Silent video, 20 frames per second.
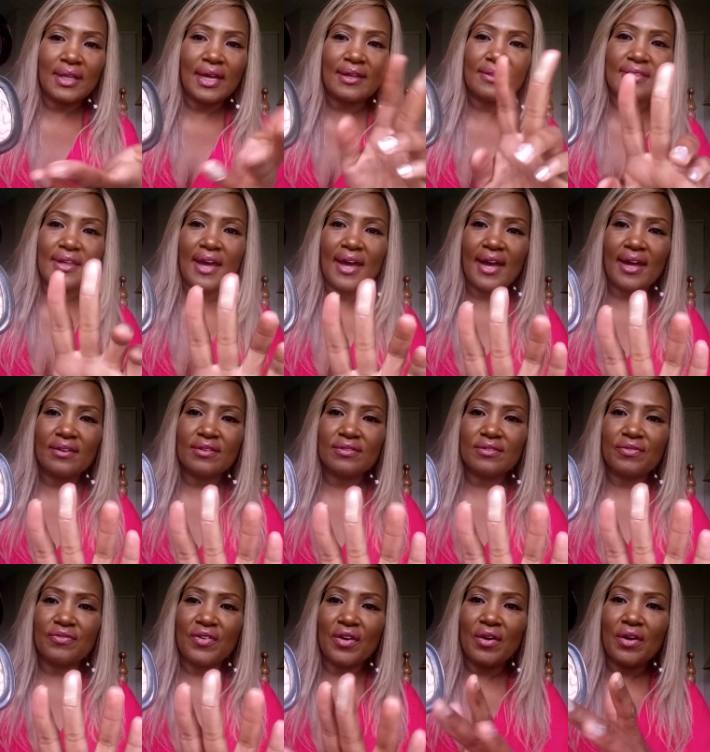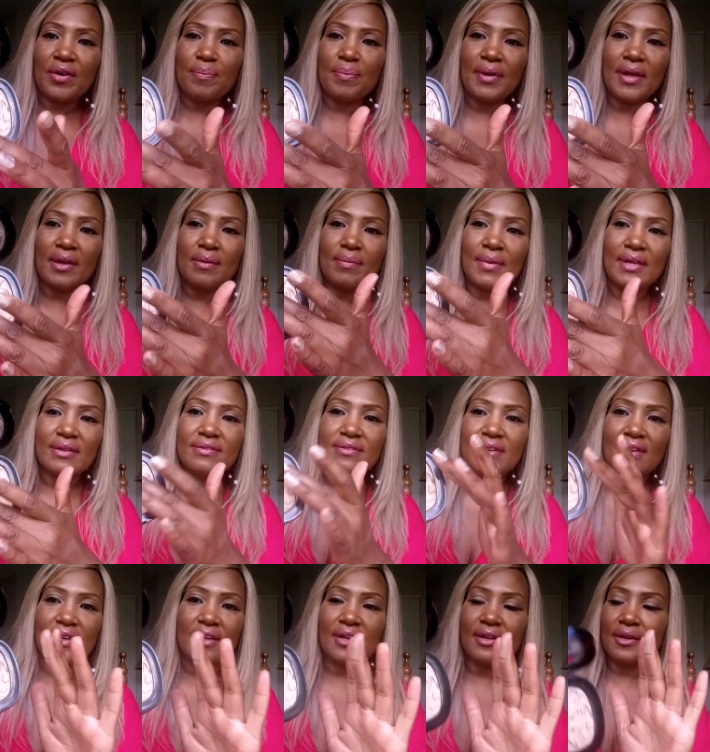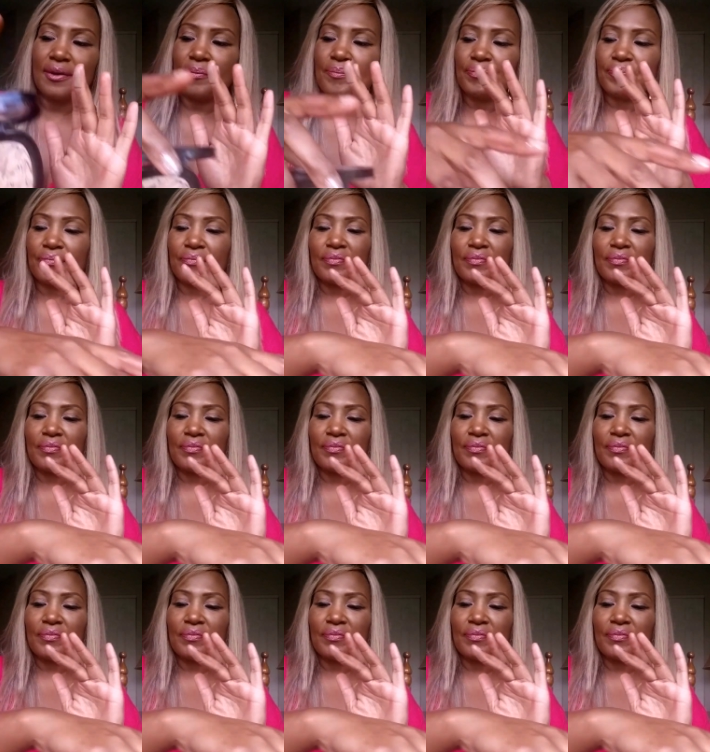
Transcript: like that. It's very pigmented,